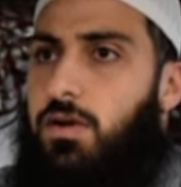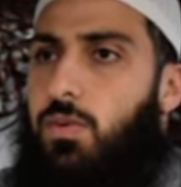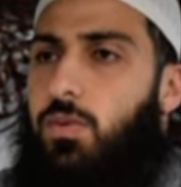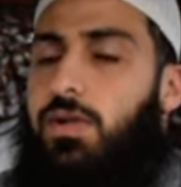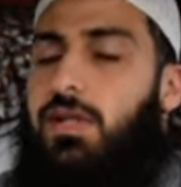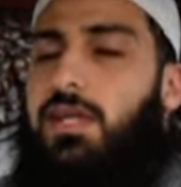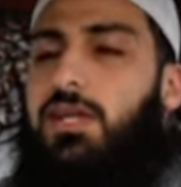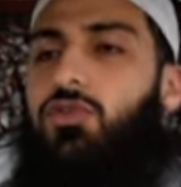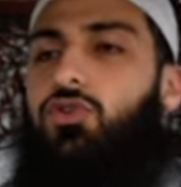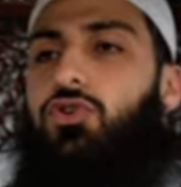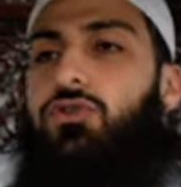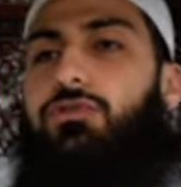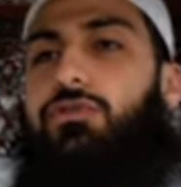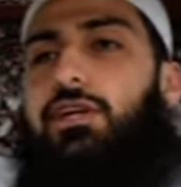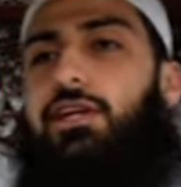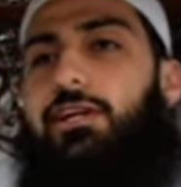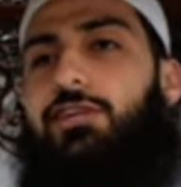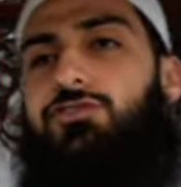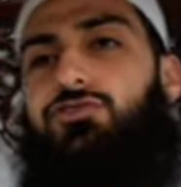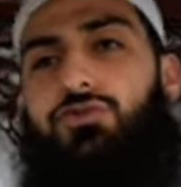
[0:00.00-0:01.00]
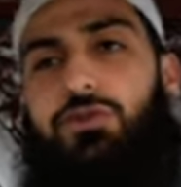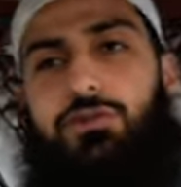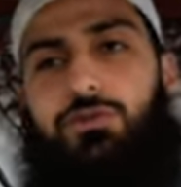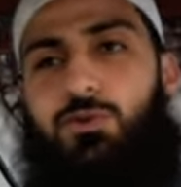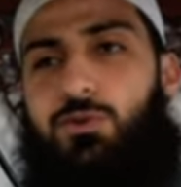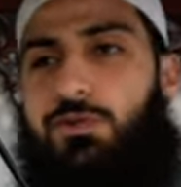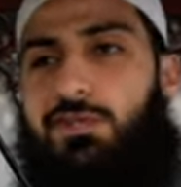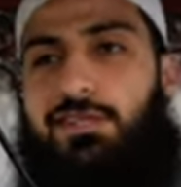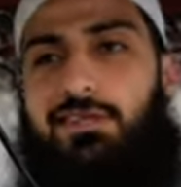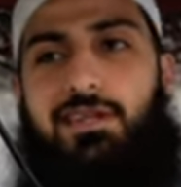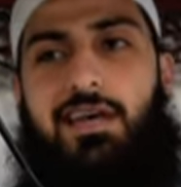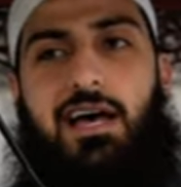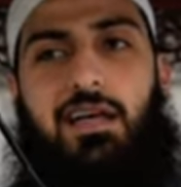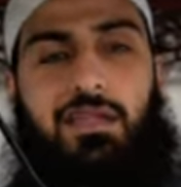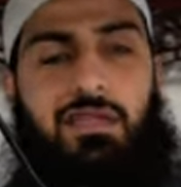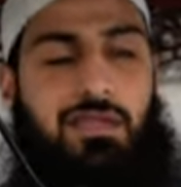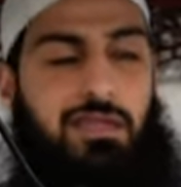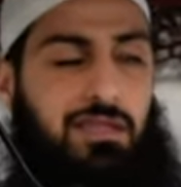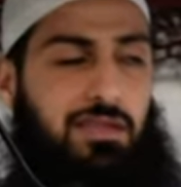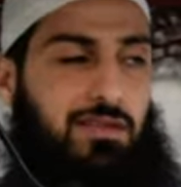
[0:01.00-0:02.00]
We need to reintroduce
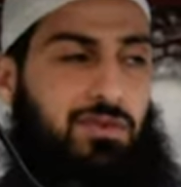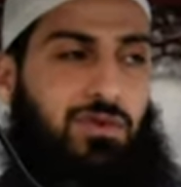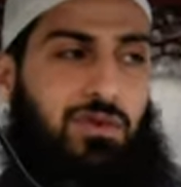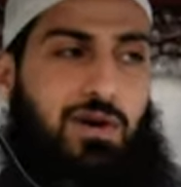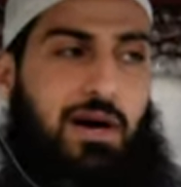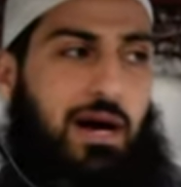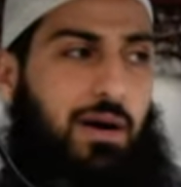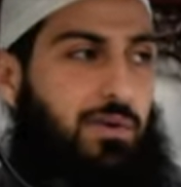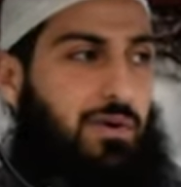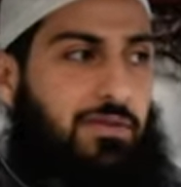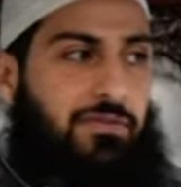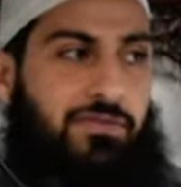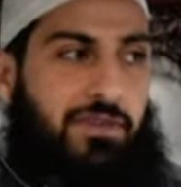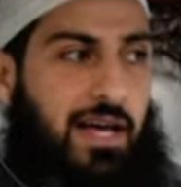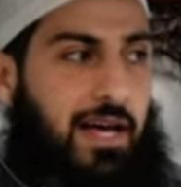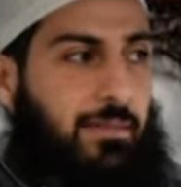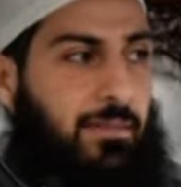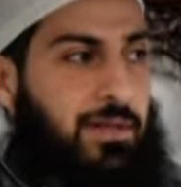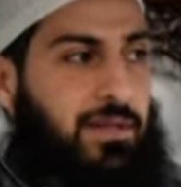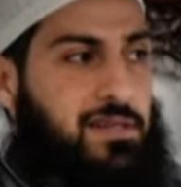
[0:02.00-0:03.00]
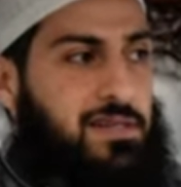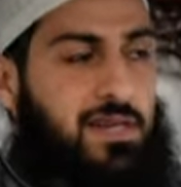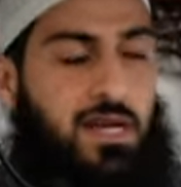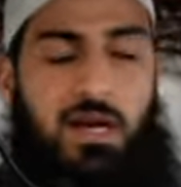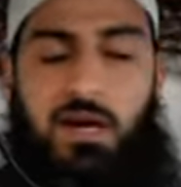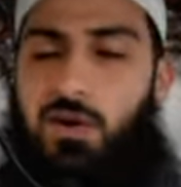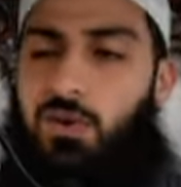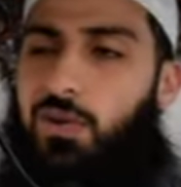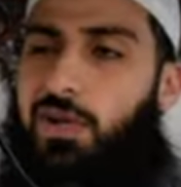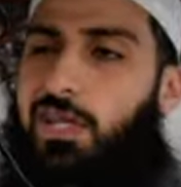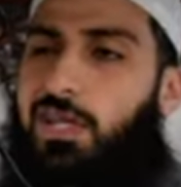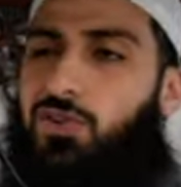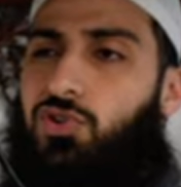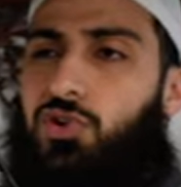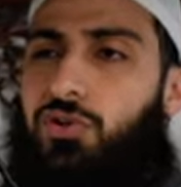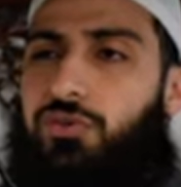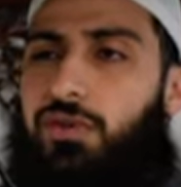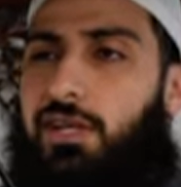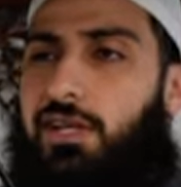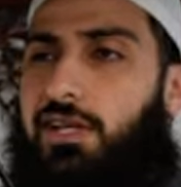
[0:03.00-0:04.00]
death to our families. We need
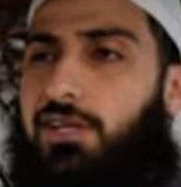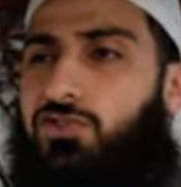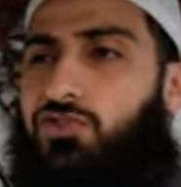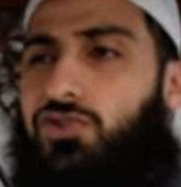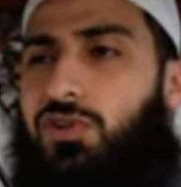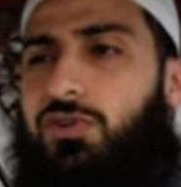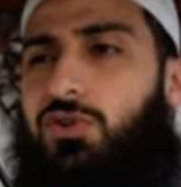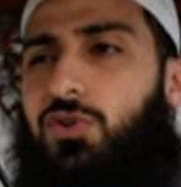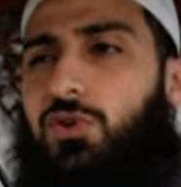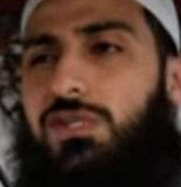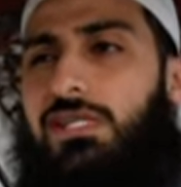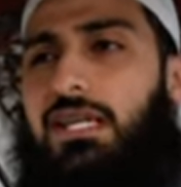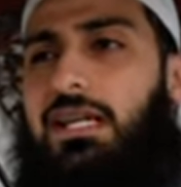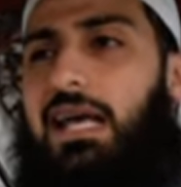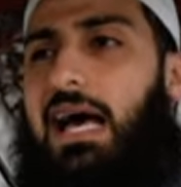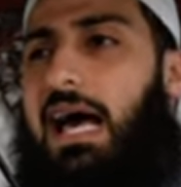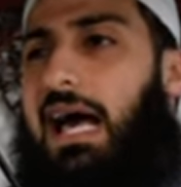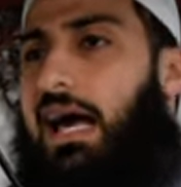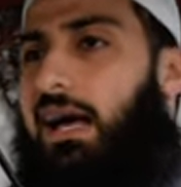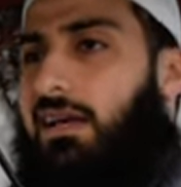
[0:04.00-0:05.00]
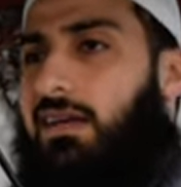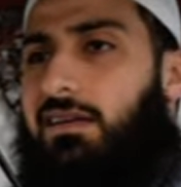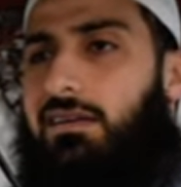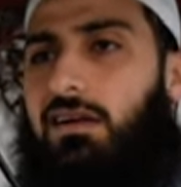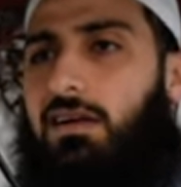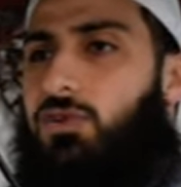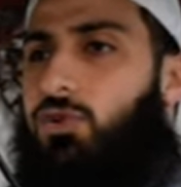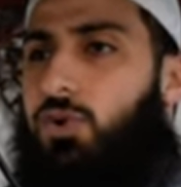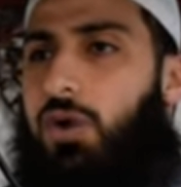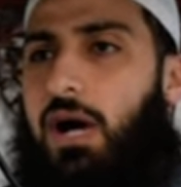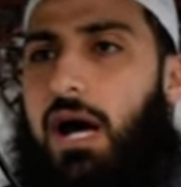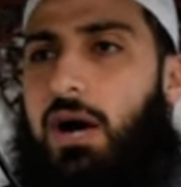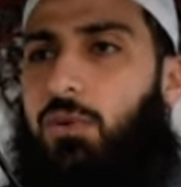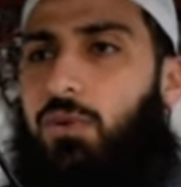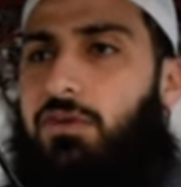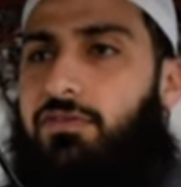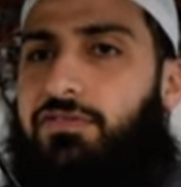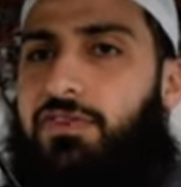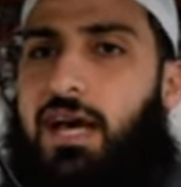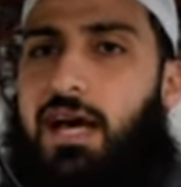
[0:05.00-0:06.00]
to reintroduce al-akhirah to
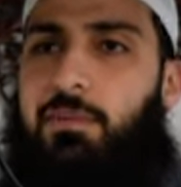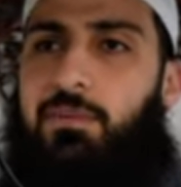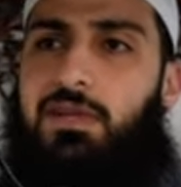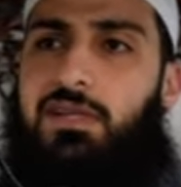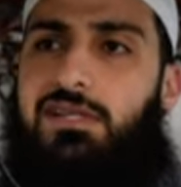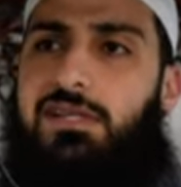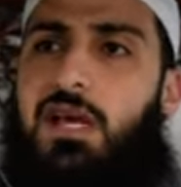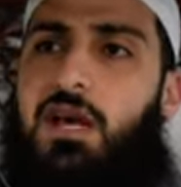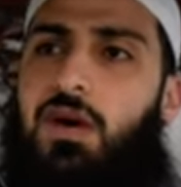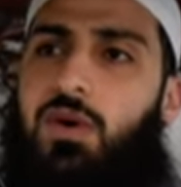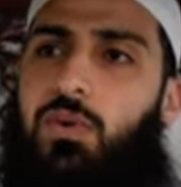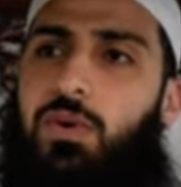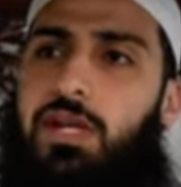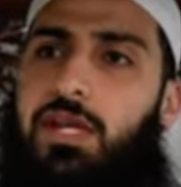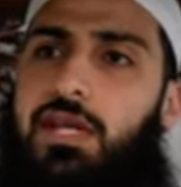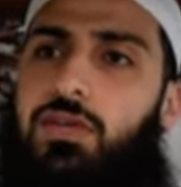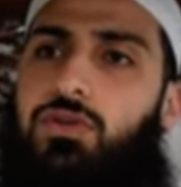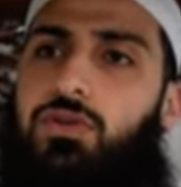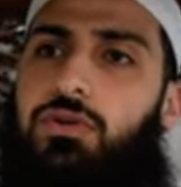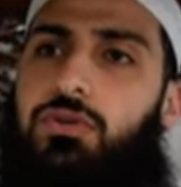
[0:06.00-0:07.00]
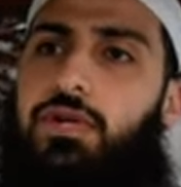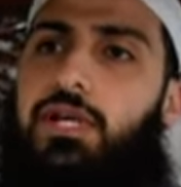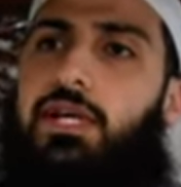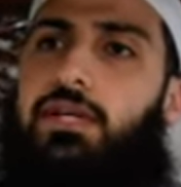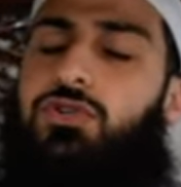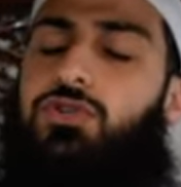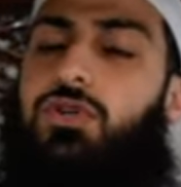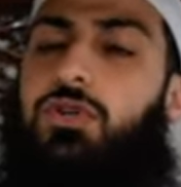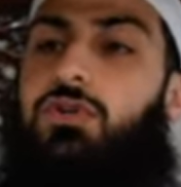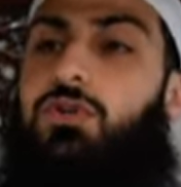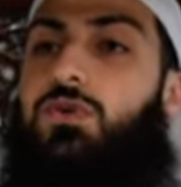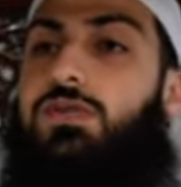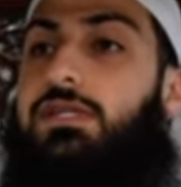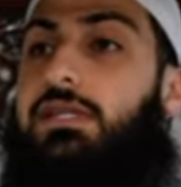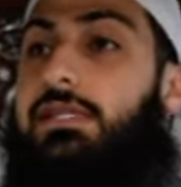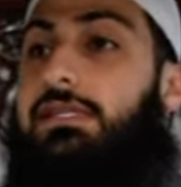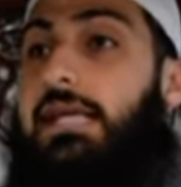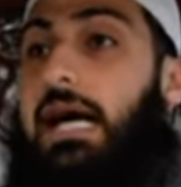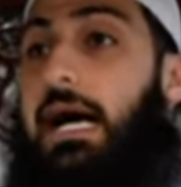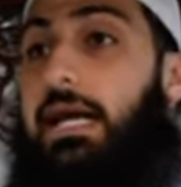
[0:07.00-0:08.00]
our families. We need to reintroduce
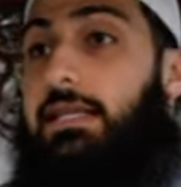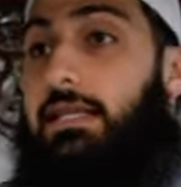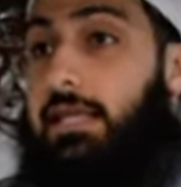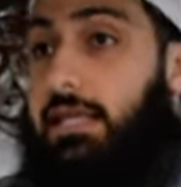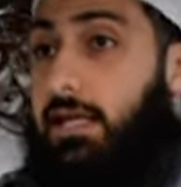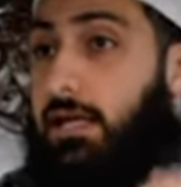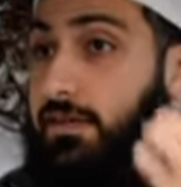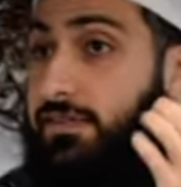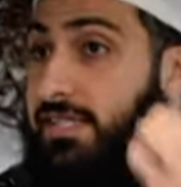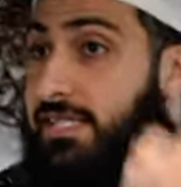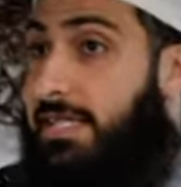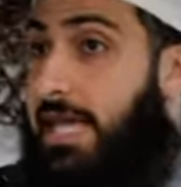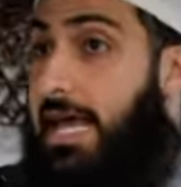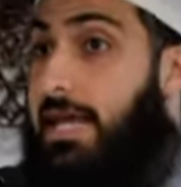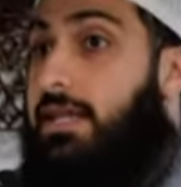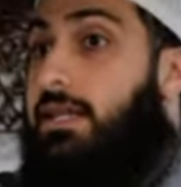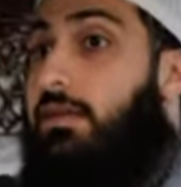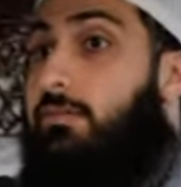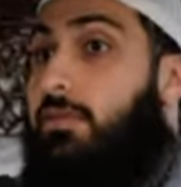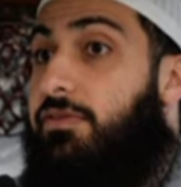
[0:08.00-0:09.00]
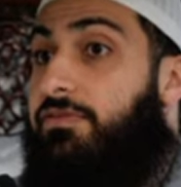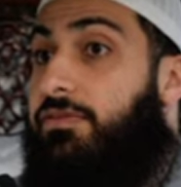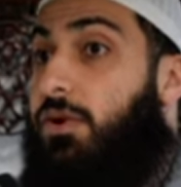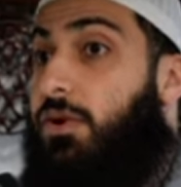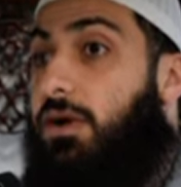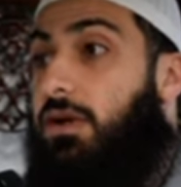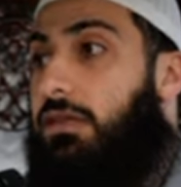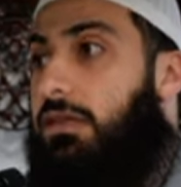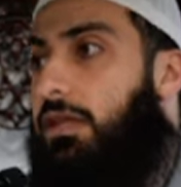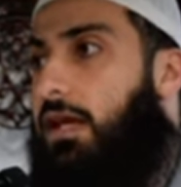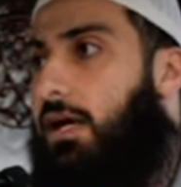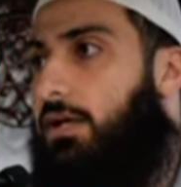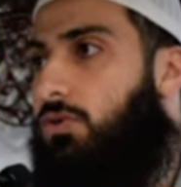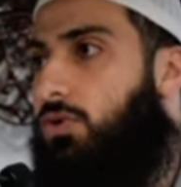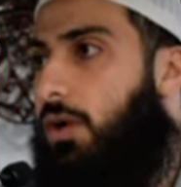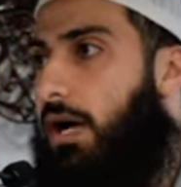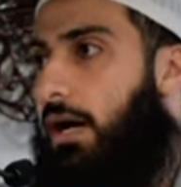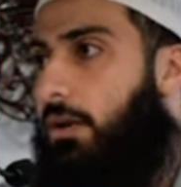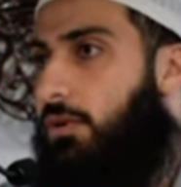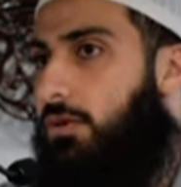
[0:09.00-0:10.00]
this idea of standing before Allah
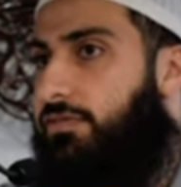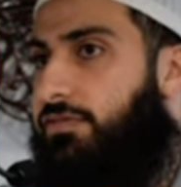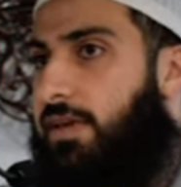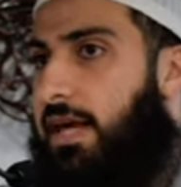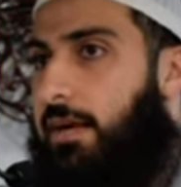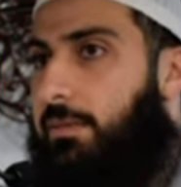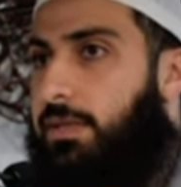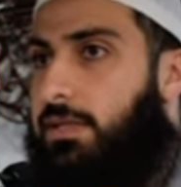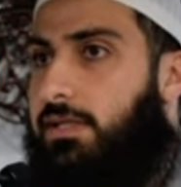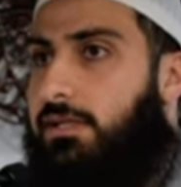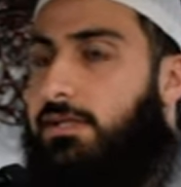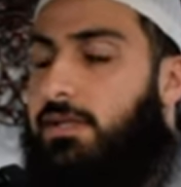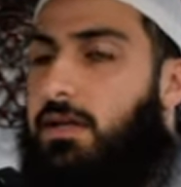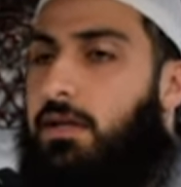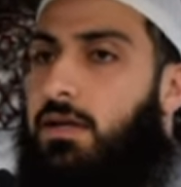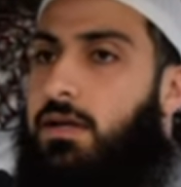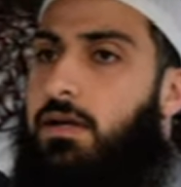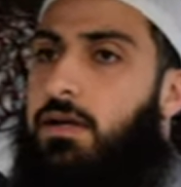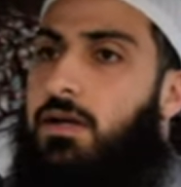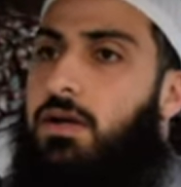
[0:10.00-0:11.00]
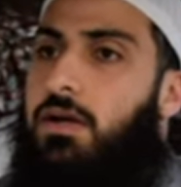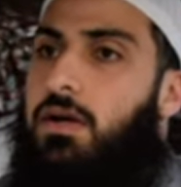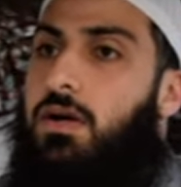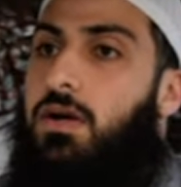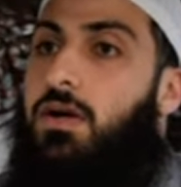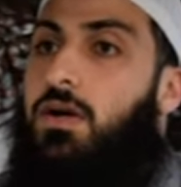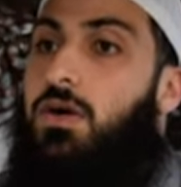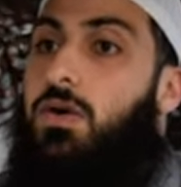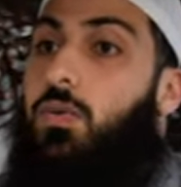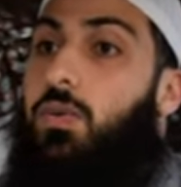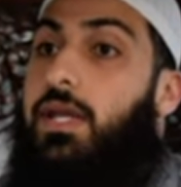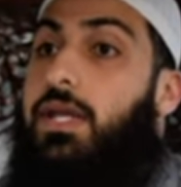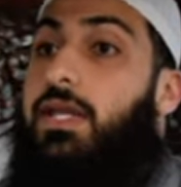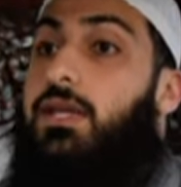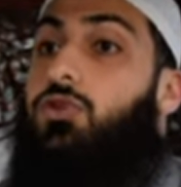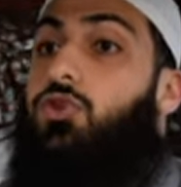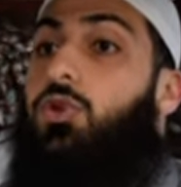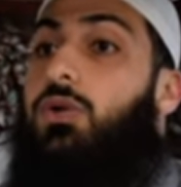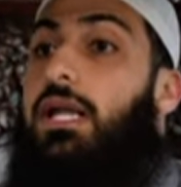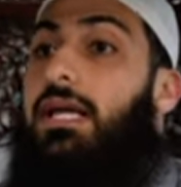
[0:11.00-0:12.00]
to our families. We
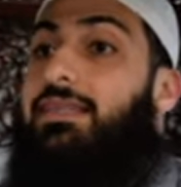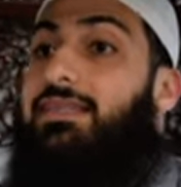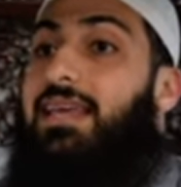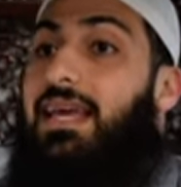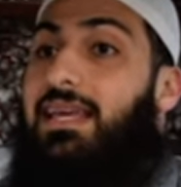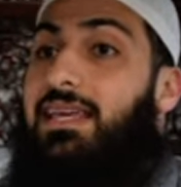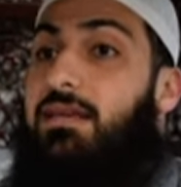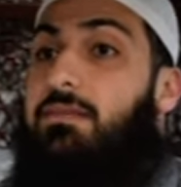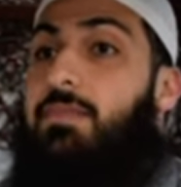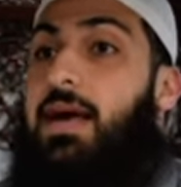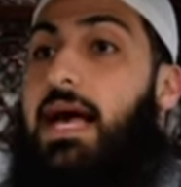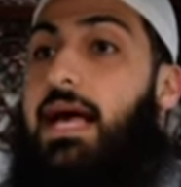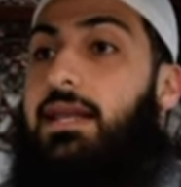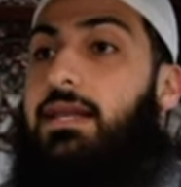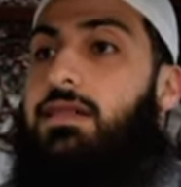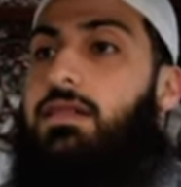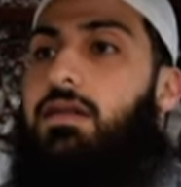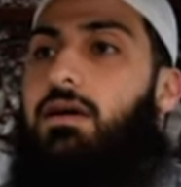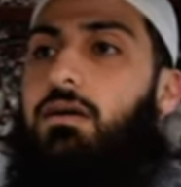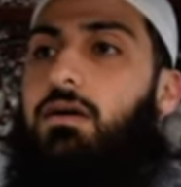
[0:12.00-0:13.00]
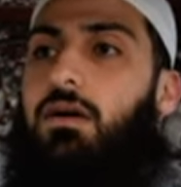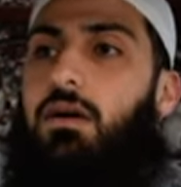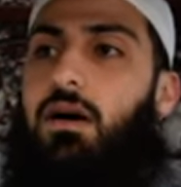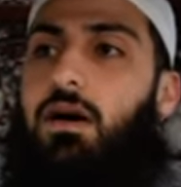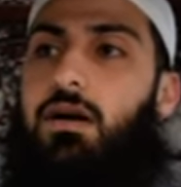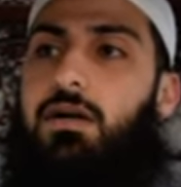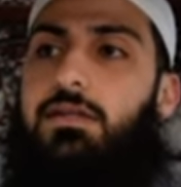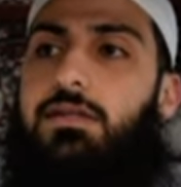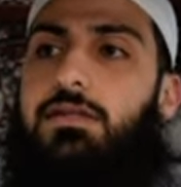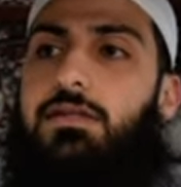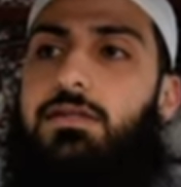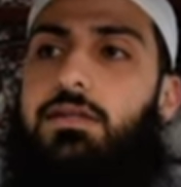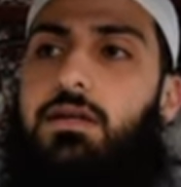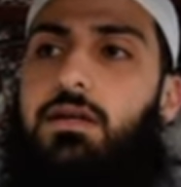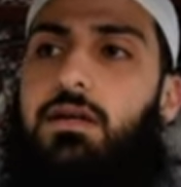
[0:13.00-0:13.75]
need to get the iman in their hearts.